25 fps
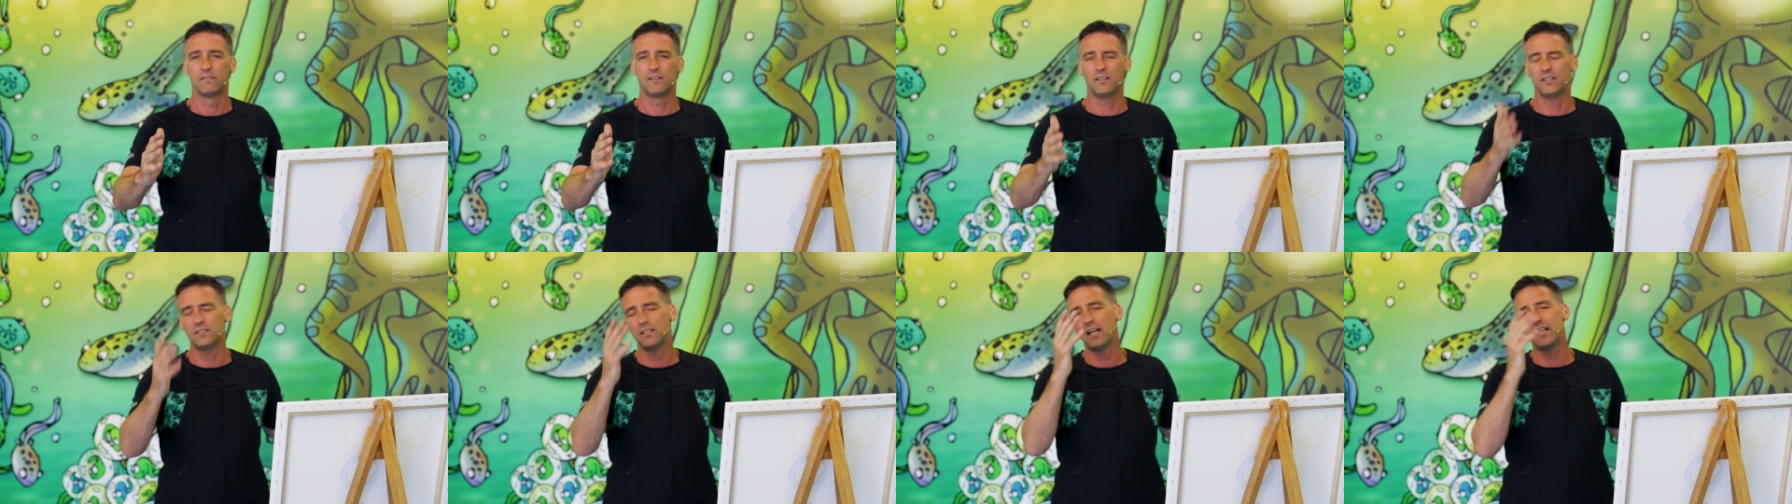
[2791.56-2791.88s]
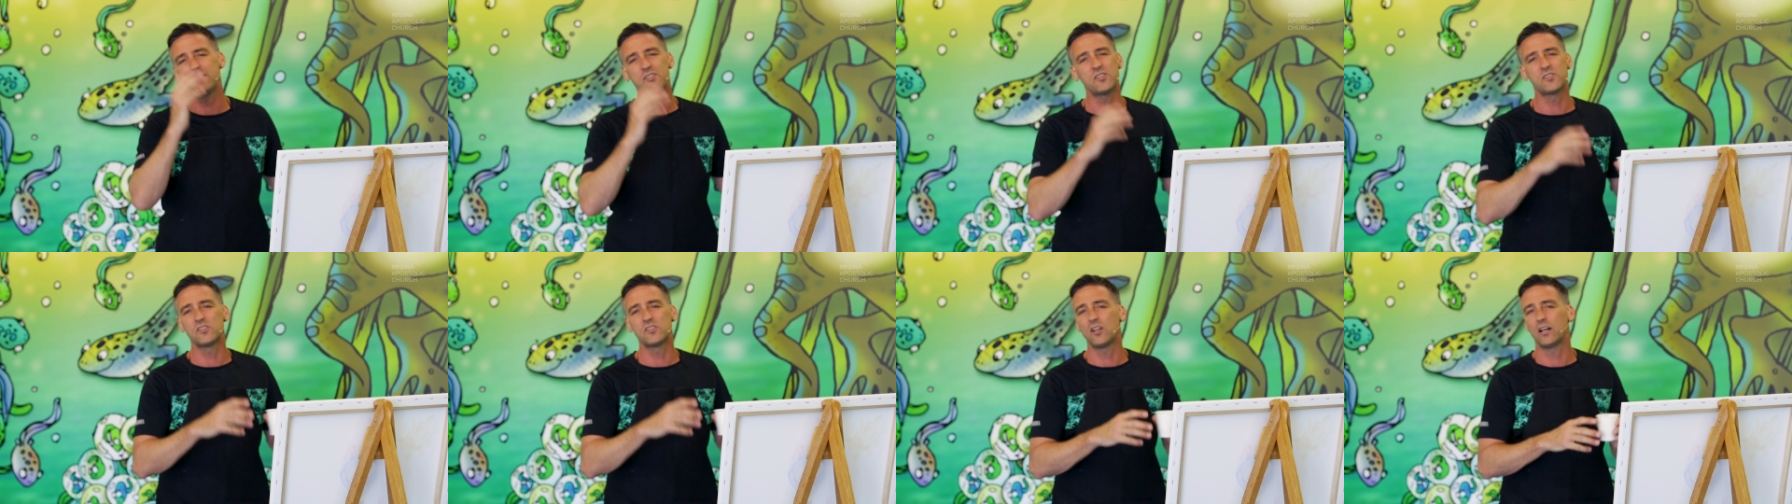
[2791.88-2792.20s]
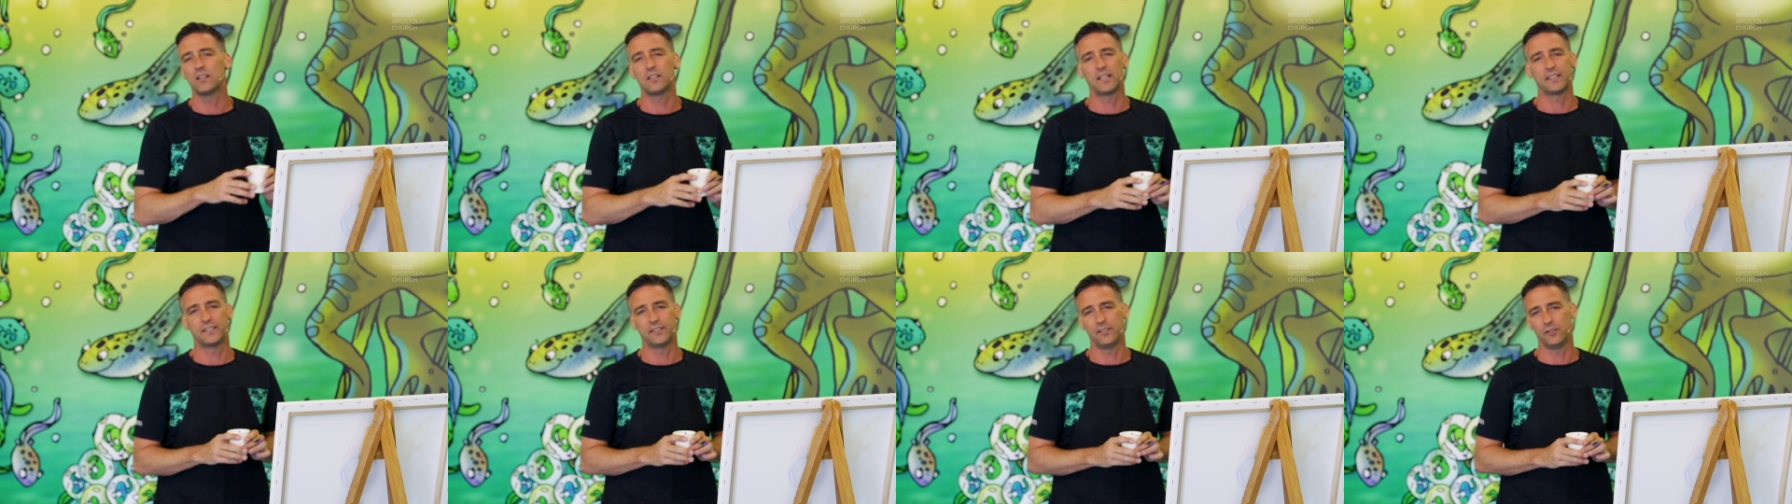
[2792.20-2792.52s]
Elijah's
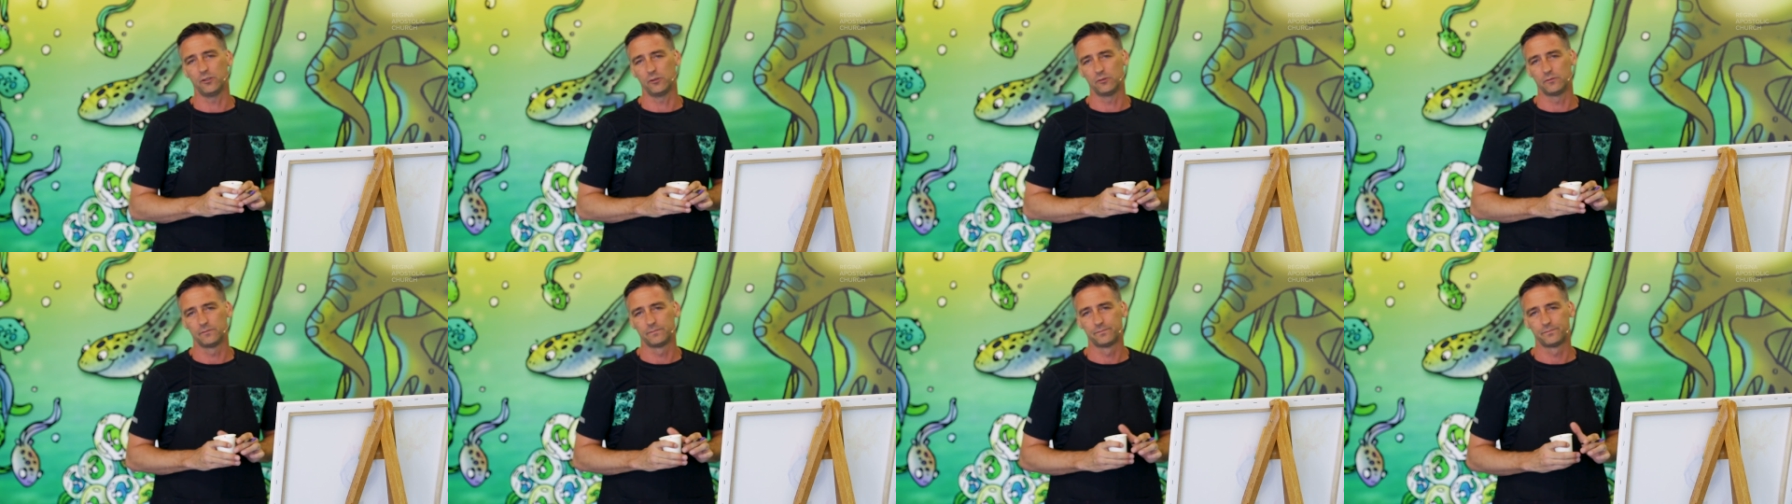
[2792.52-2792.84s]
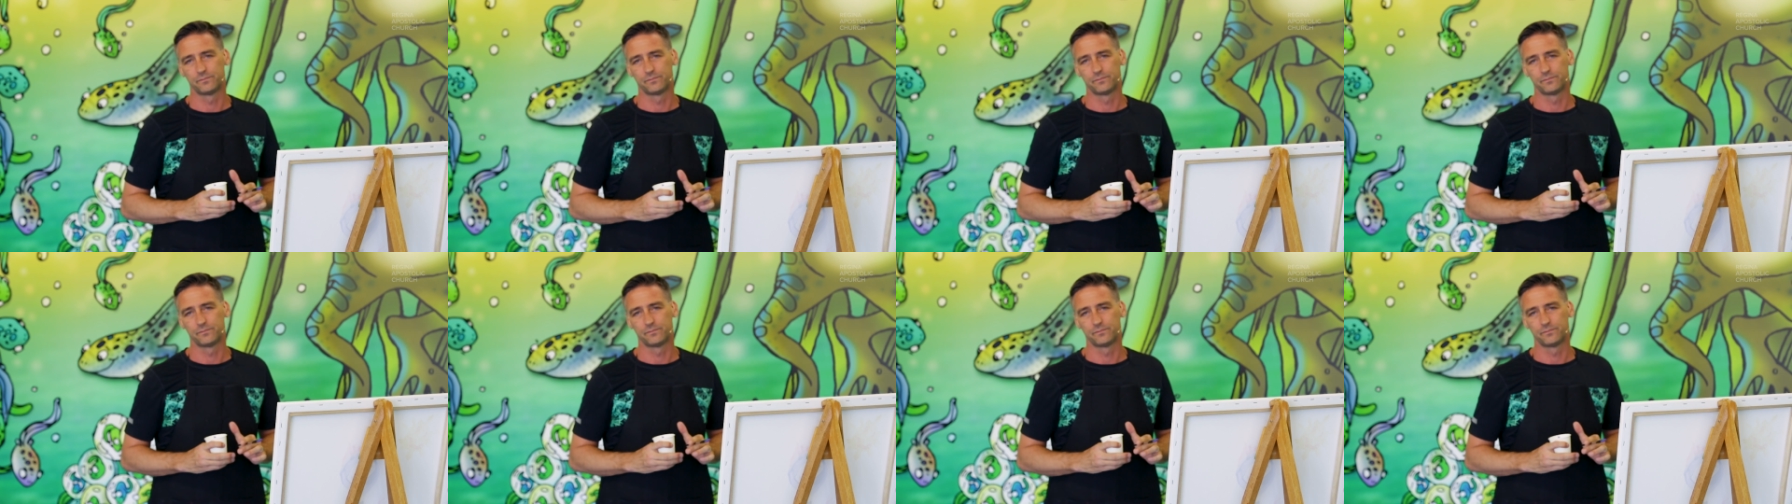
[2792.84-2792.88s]
not like you.